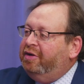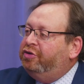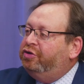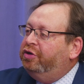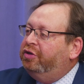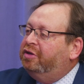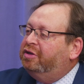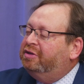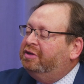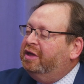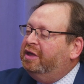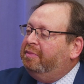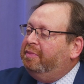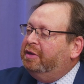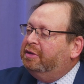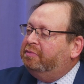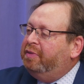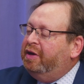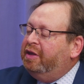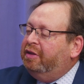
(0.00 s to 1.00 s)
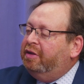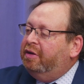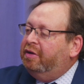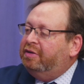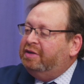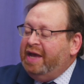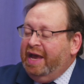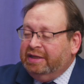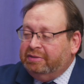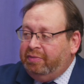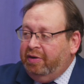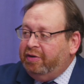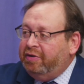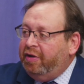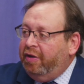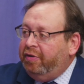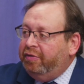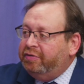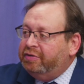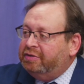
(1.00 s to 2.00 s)
should the city be spending the taxpayer
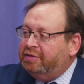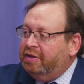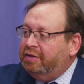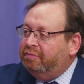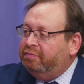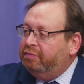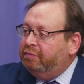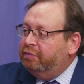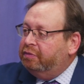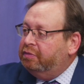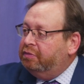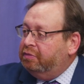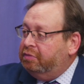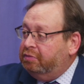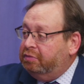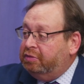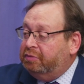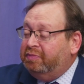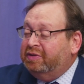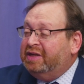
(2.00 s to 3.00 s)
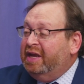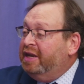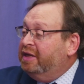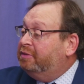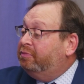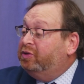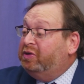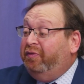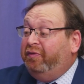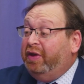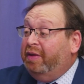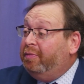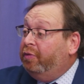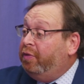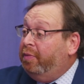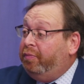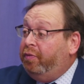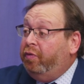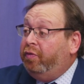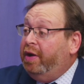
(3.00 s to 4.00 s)
dollars to any specific
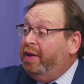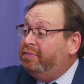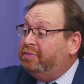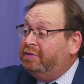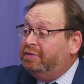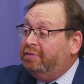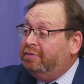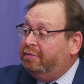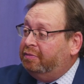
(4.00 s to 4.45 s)
immigrant programs?